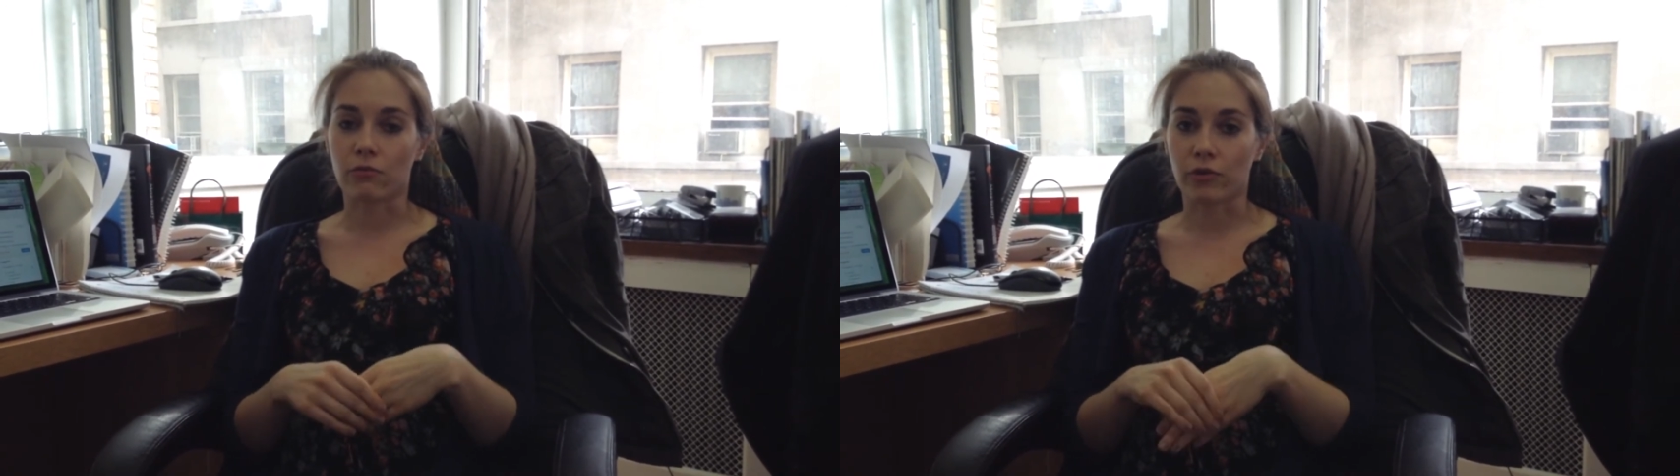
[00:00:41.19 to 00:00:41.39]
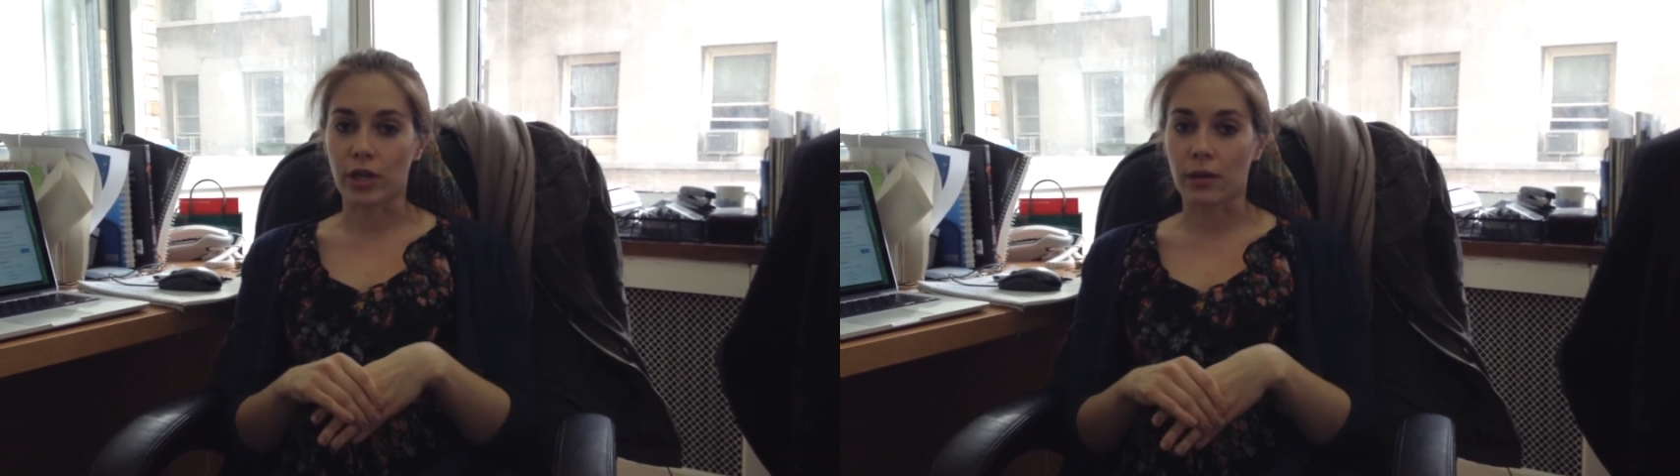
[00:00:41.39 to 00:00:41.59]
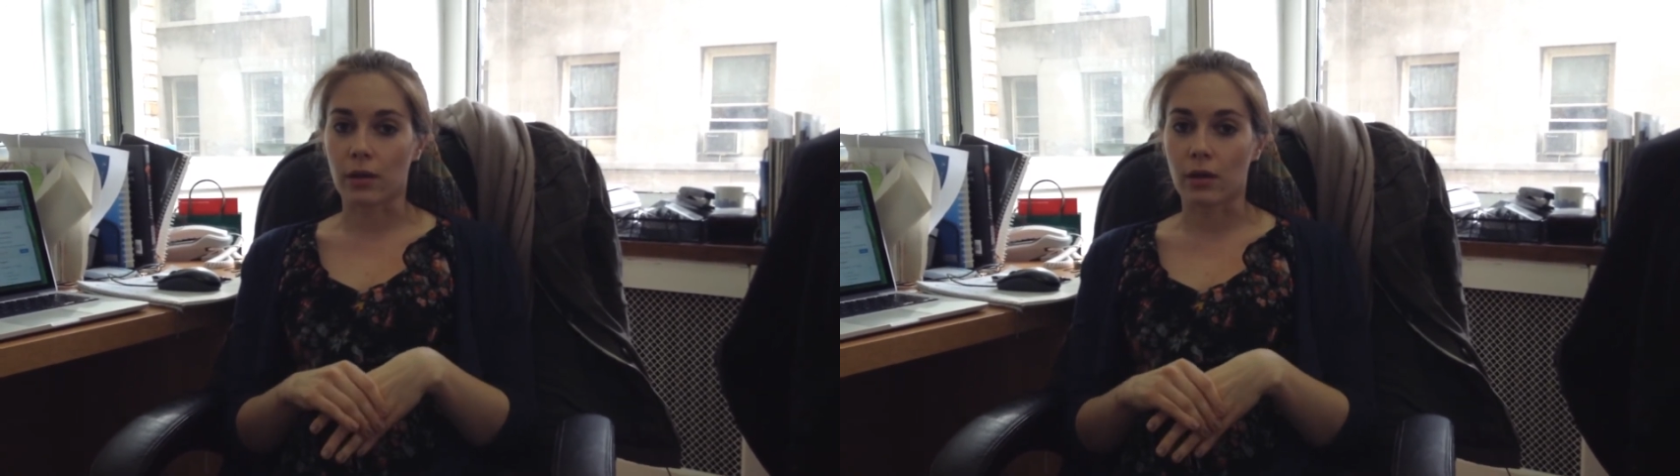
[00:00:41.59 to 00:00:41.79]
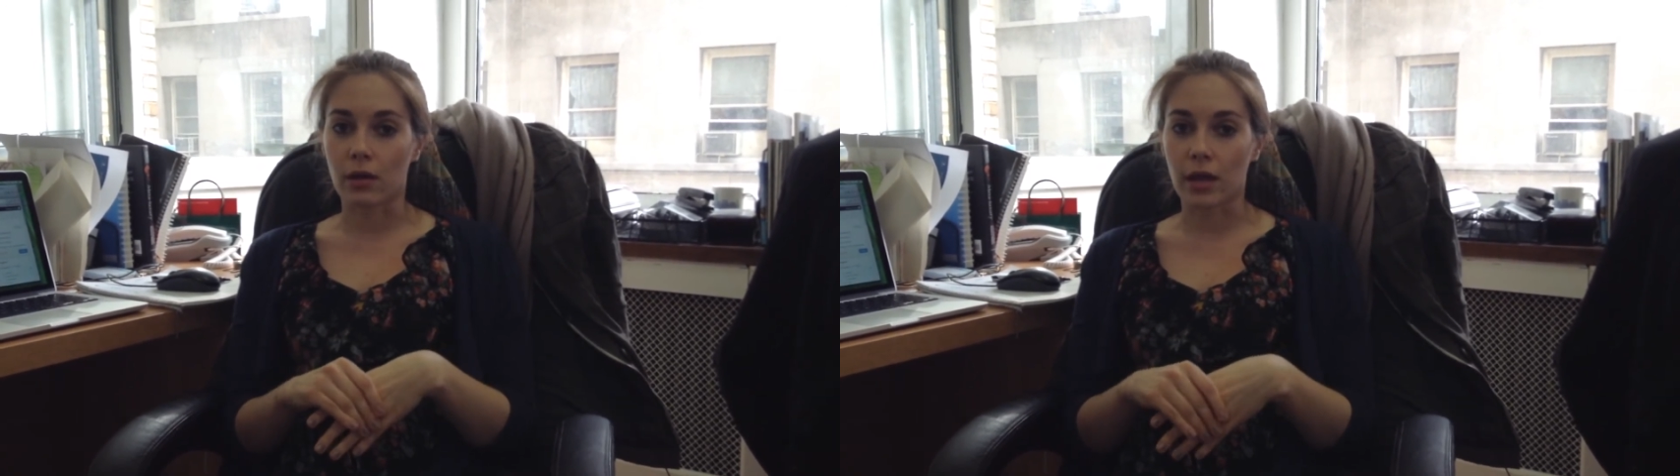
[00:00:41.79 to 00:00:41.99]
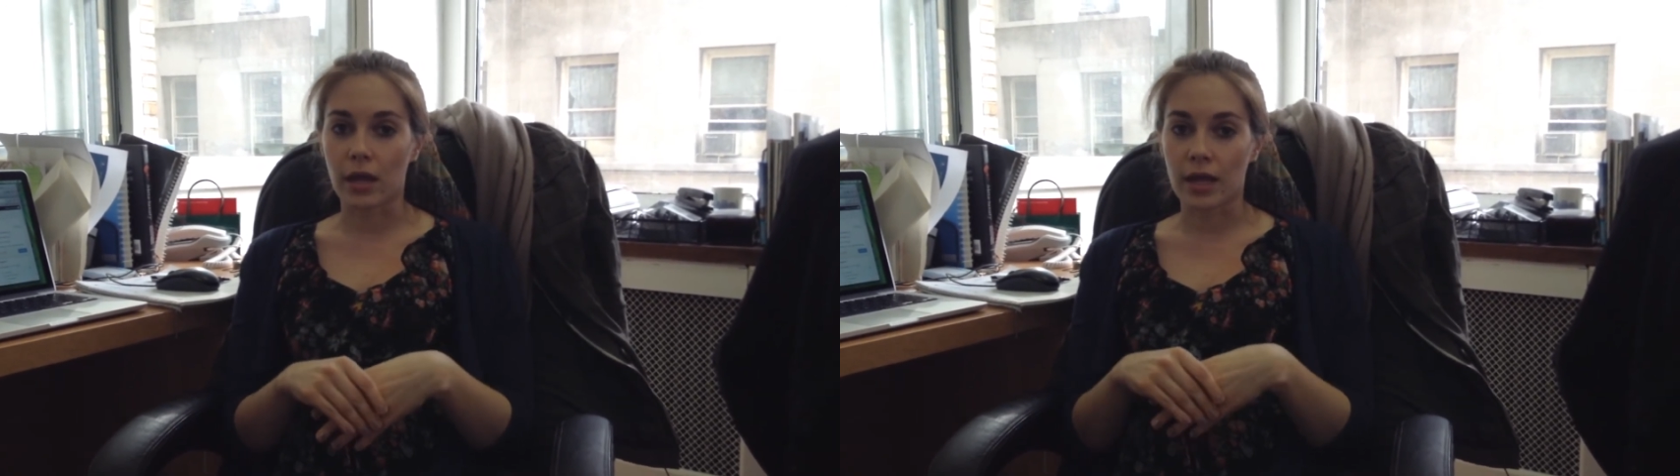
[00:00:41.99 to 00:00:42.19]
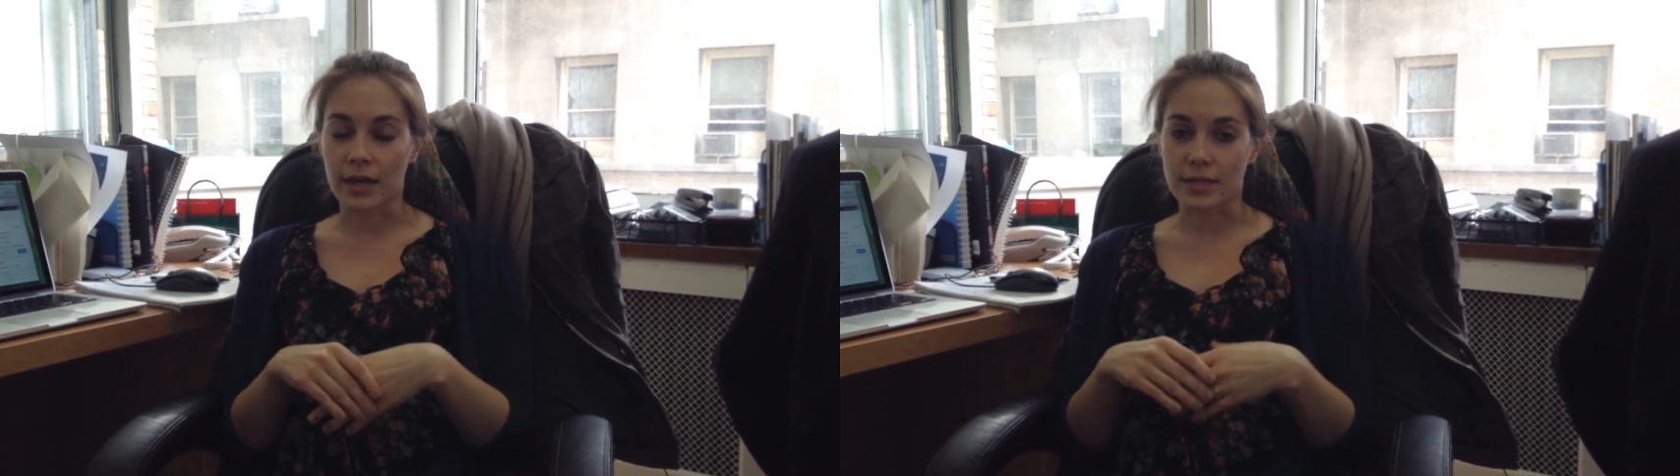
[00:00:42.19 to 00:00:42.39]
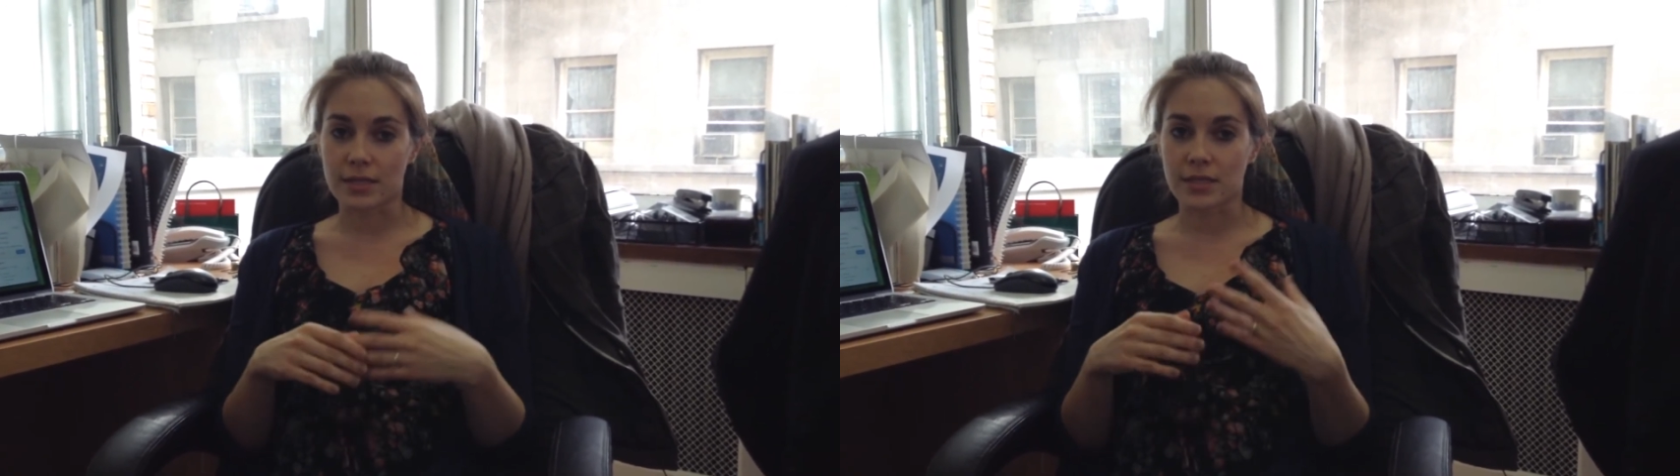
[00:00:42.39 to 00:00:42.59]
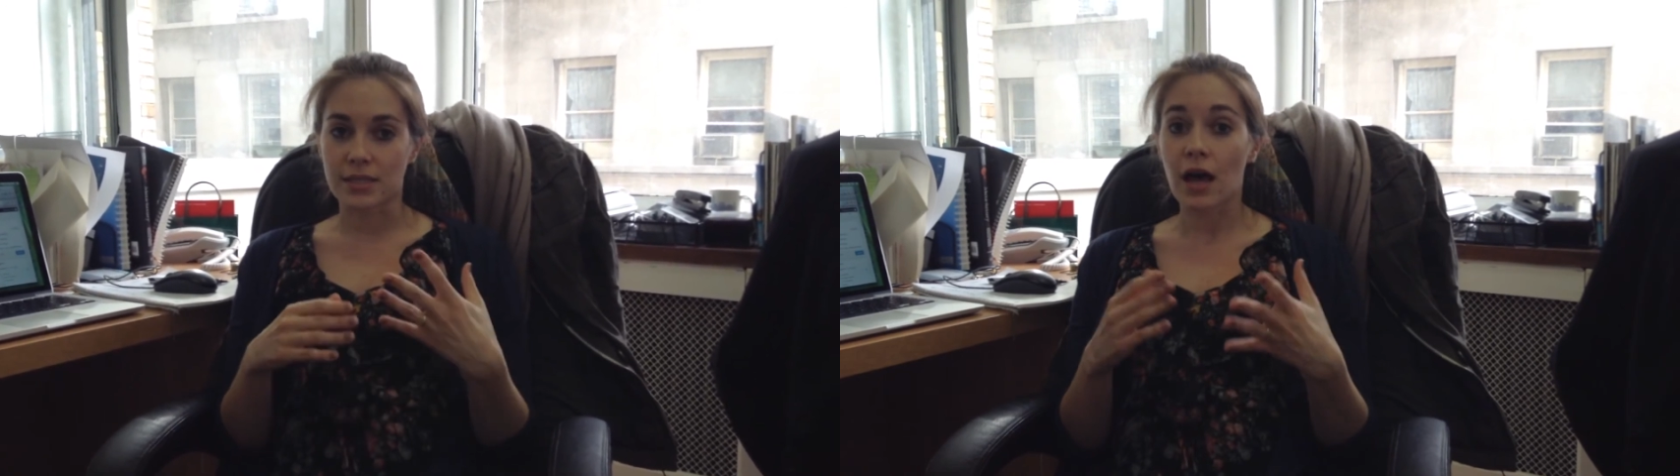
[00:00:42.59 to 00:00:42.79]
really, in
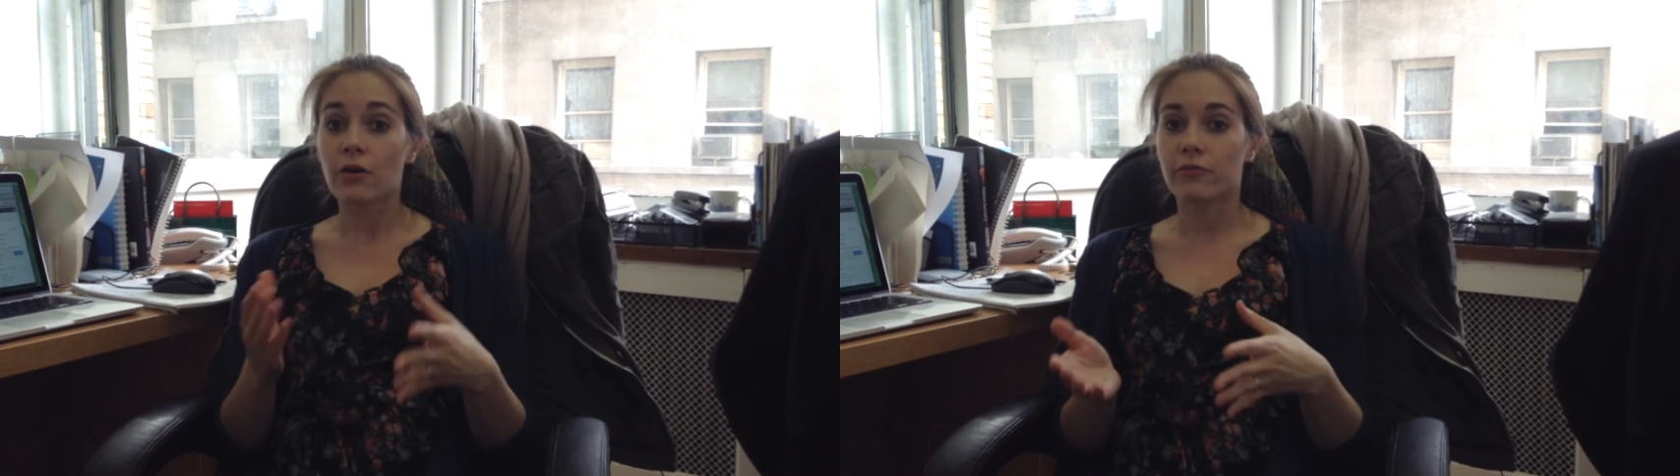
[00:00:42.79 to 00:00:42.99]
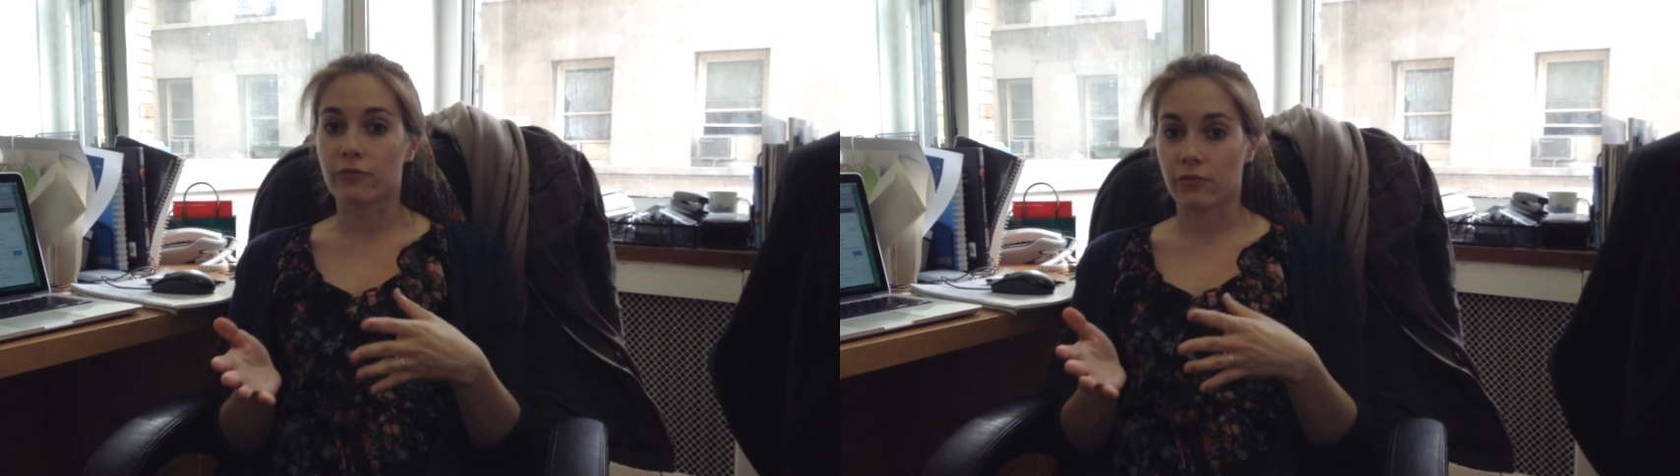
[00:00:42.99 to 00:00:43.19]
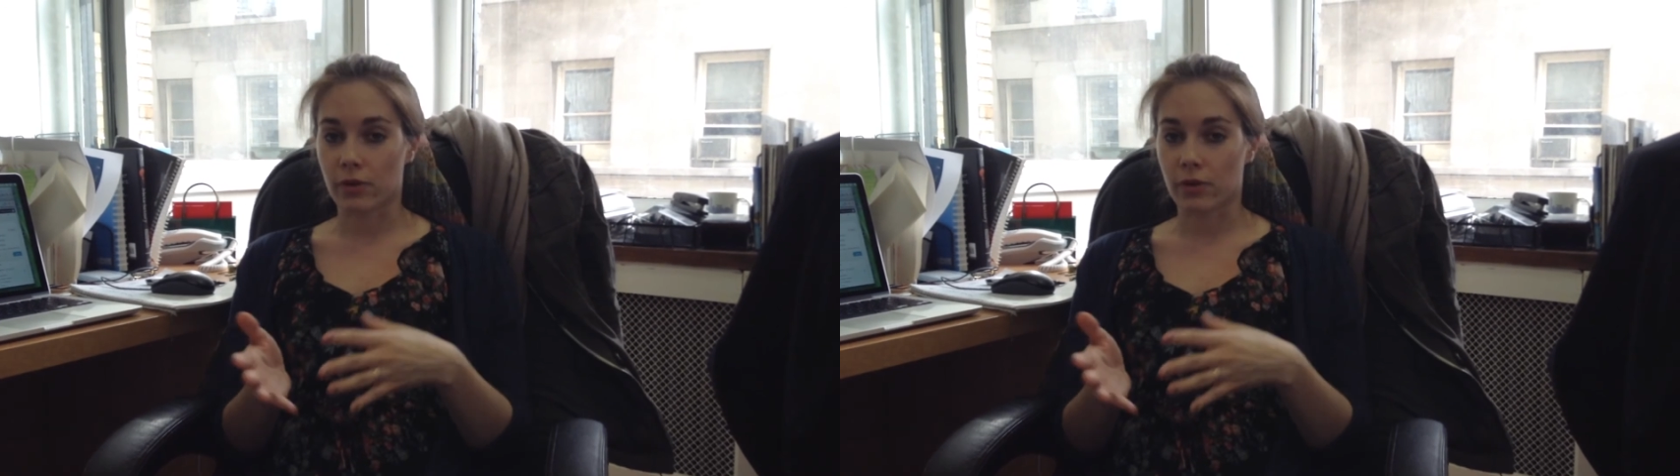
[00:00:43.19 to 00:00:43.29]
itself,